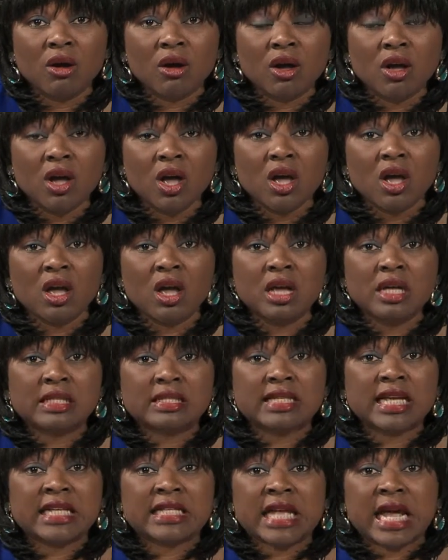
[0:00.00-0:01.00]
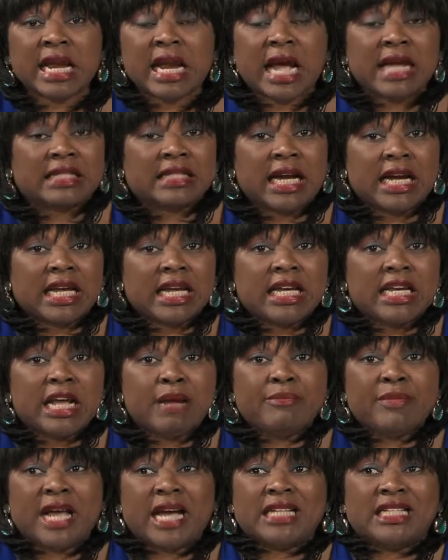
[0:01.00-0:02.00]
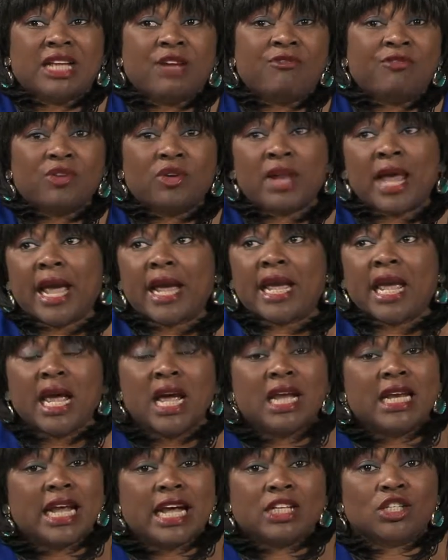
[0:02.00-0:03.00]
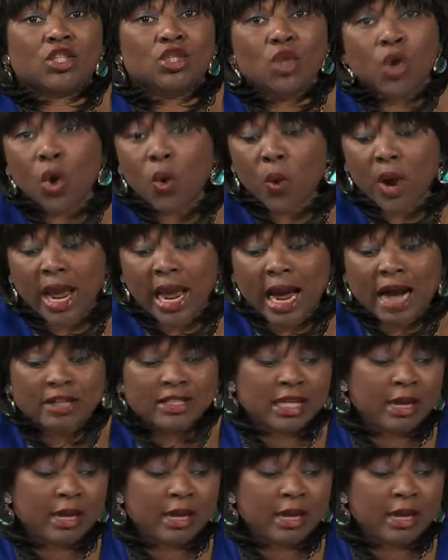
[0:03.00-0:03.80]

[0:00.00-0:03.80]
uh uh, Satan attacking them that they feel like there's no way out.